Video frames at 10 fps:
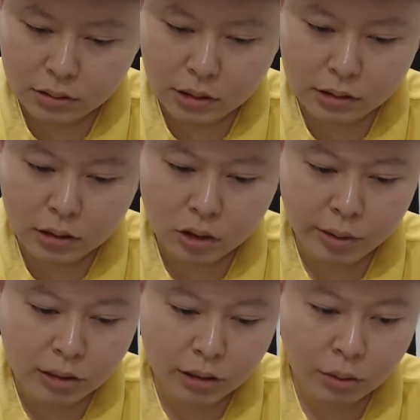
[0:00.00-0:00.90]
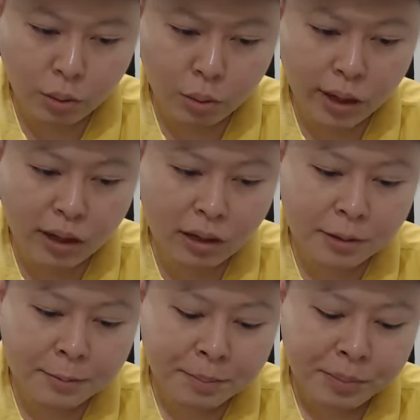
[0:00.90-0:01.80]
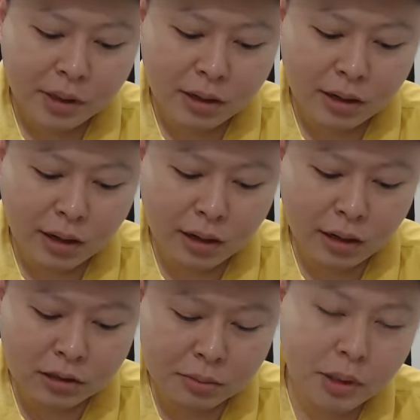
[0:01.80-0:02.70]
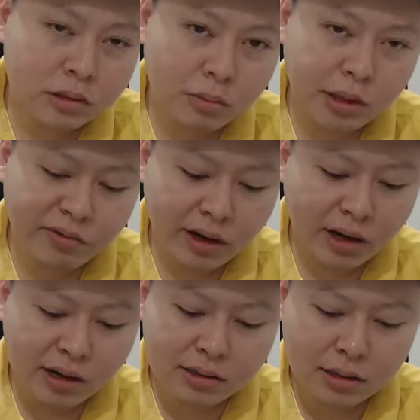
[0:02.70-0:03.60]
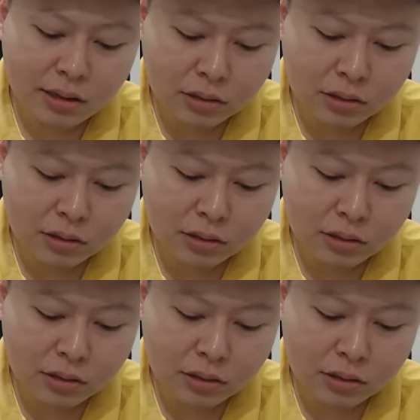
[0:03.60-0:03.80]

So let's auto battle it. Well, it's supposed to be very easy,